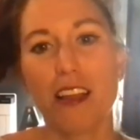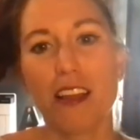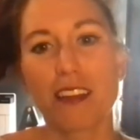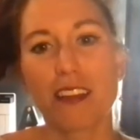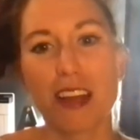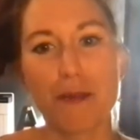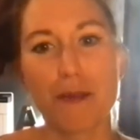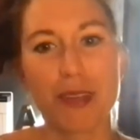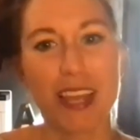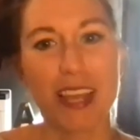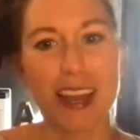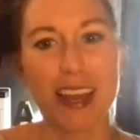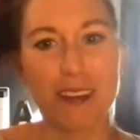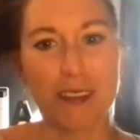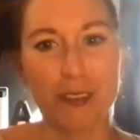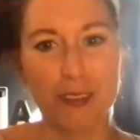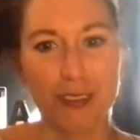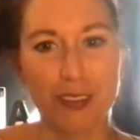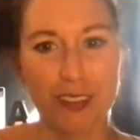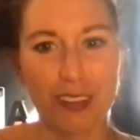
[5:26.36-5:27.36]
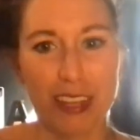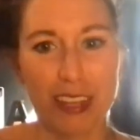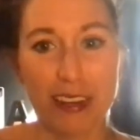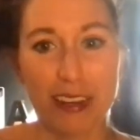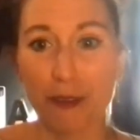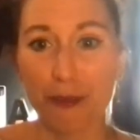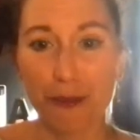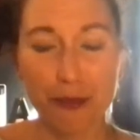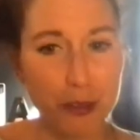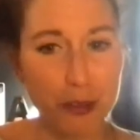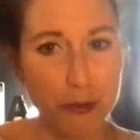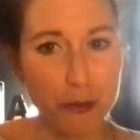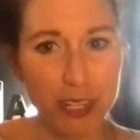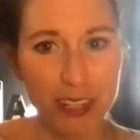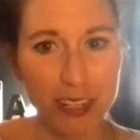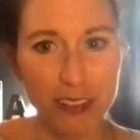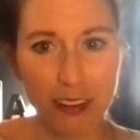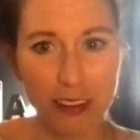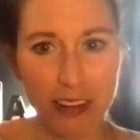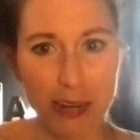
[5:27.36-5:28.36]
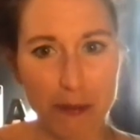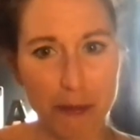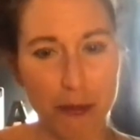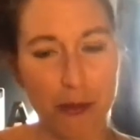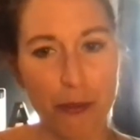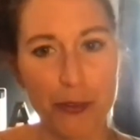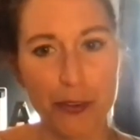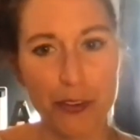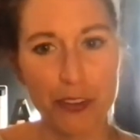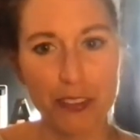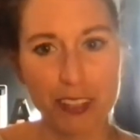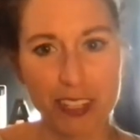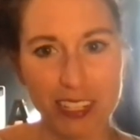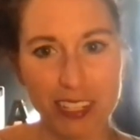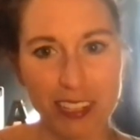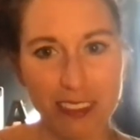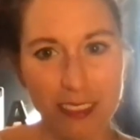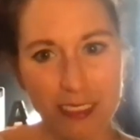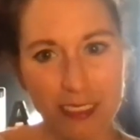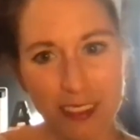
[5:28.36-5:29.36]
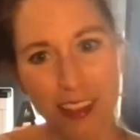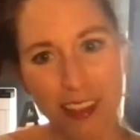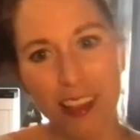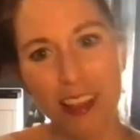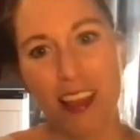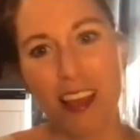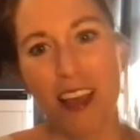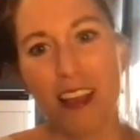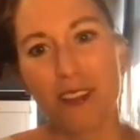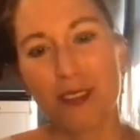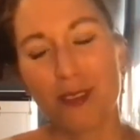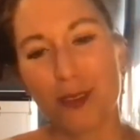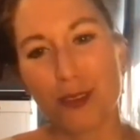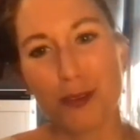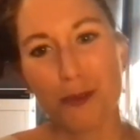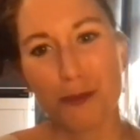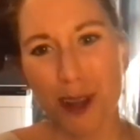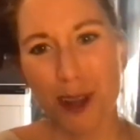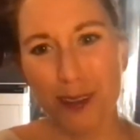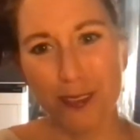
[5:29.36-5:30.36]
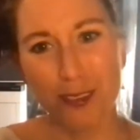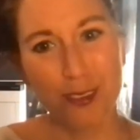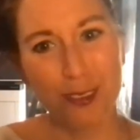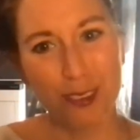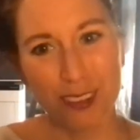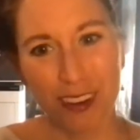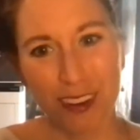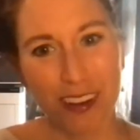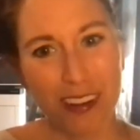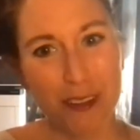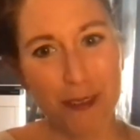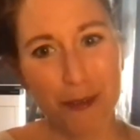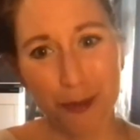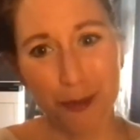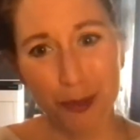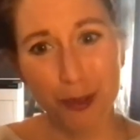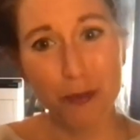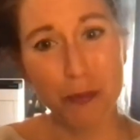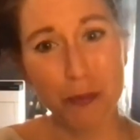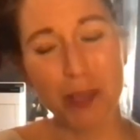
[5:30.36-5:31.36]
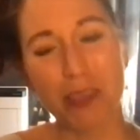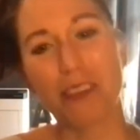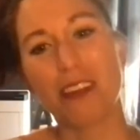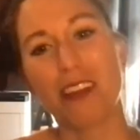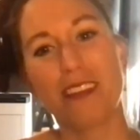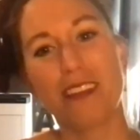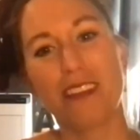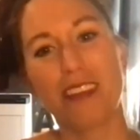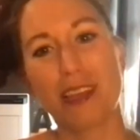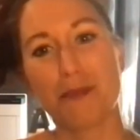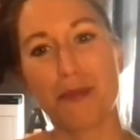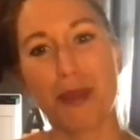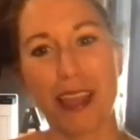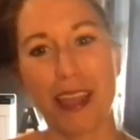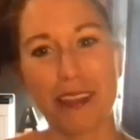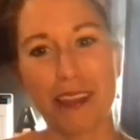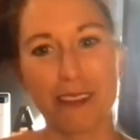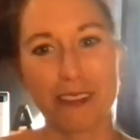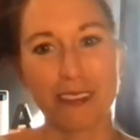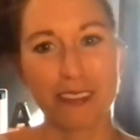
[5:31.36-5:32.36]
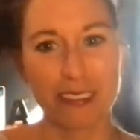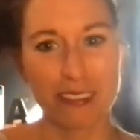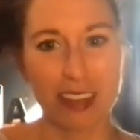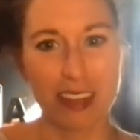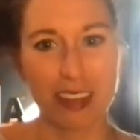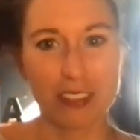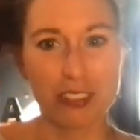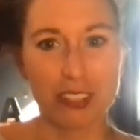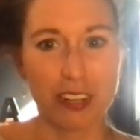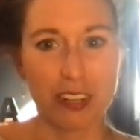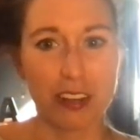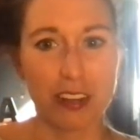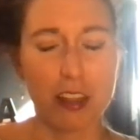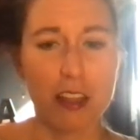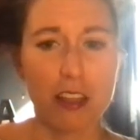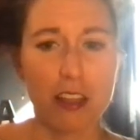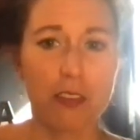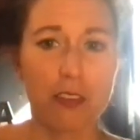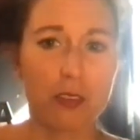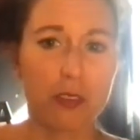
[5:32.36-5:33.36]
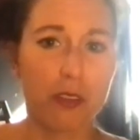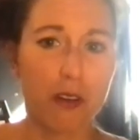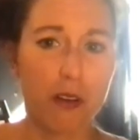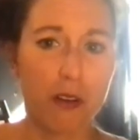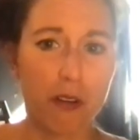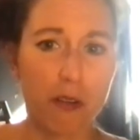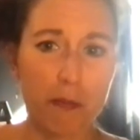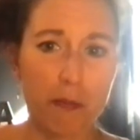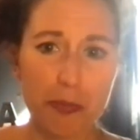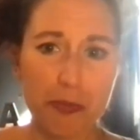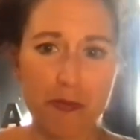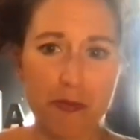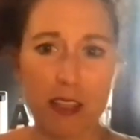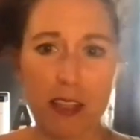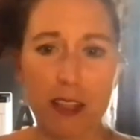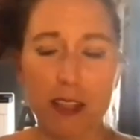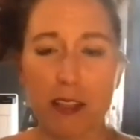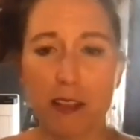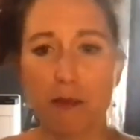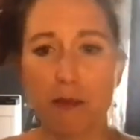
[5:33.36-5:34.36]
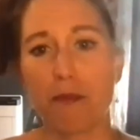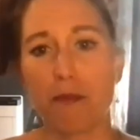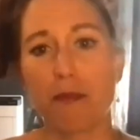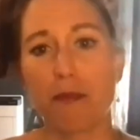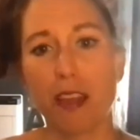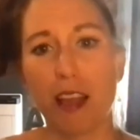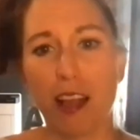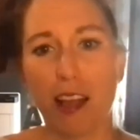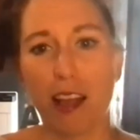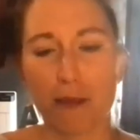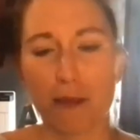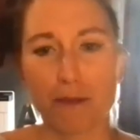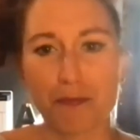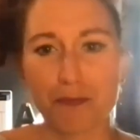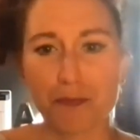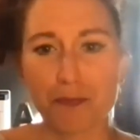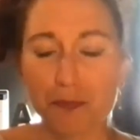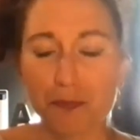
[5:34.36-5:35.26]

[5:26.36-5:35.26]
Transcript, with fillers: coming out in a few weeks on April 13th. So, you want to start a food business, a panel discussion. So, um,